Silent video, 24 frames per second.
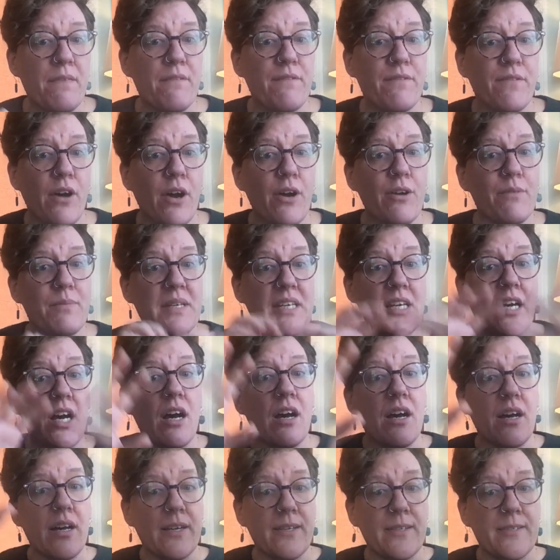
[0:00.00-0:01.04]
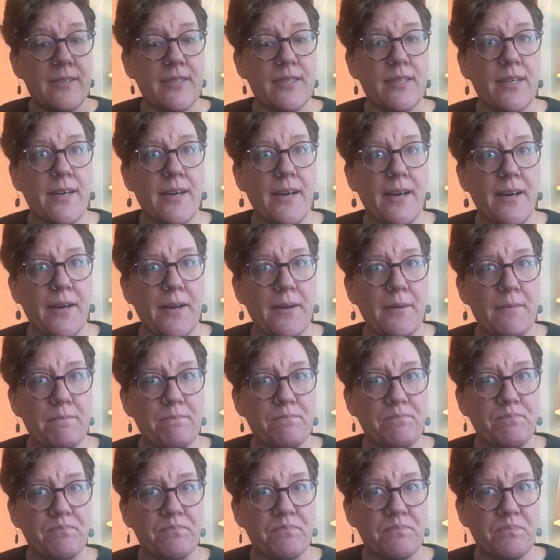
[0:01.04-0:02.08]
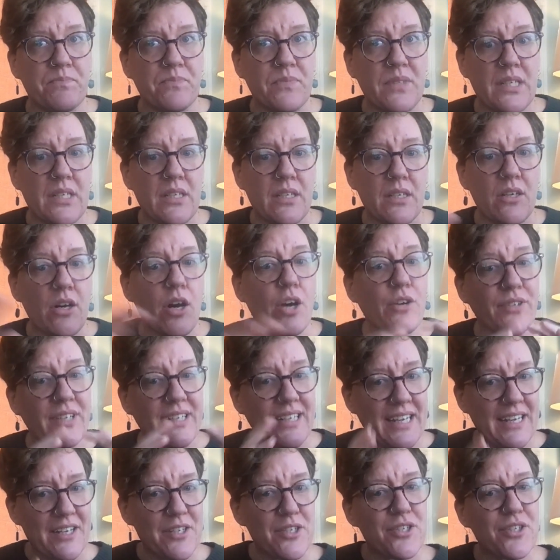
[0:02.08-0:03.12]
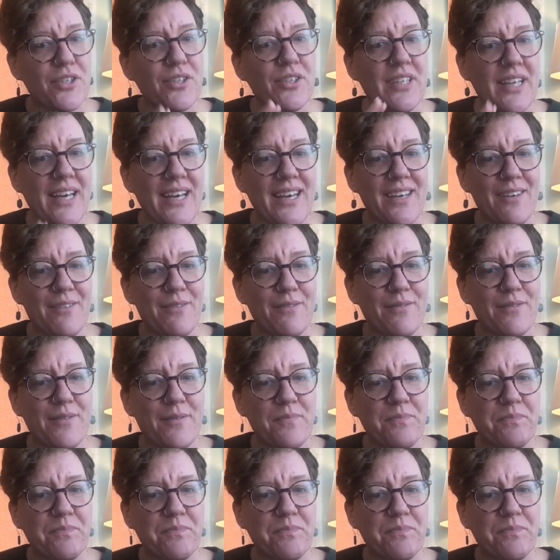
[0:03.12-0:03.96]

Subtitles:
far beyond congregational life.